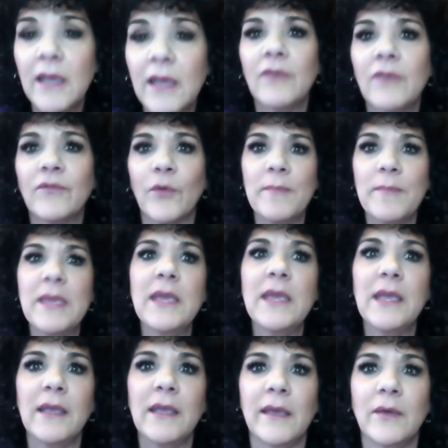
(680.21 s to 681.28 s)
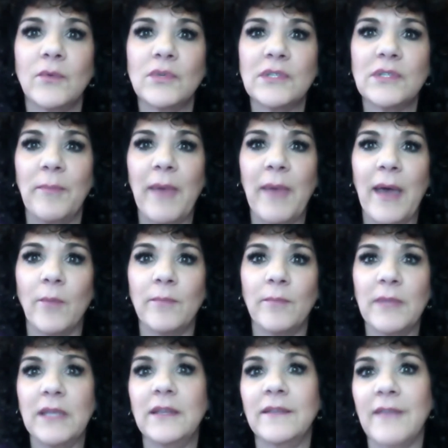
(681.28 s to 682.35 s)
For me, it was about
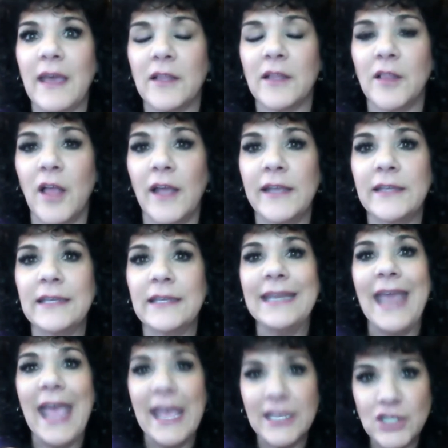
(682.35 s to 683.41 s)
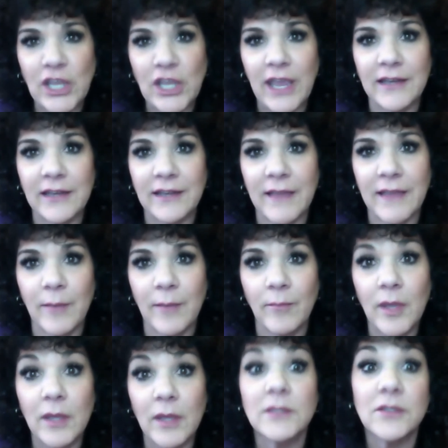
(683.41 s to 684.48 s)
meeting that client and educating
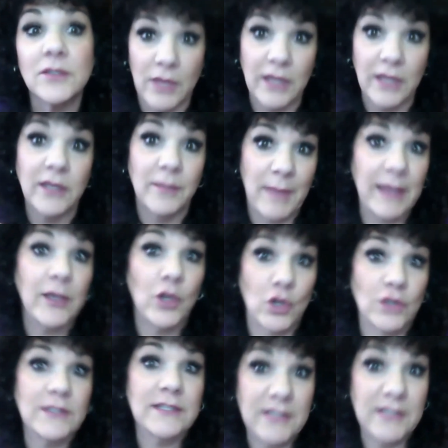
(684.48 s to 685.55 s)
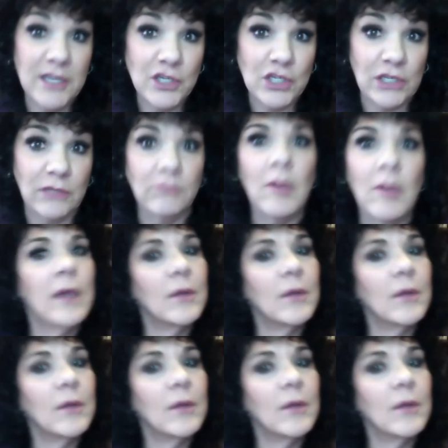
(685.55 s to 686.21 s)
them so they can make a good decision,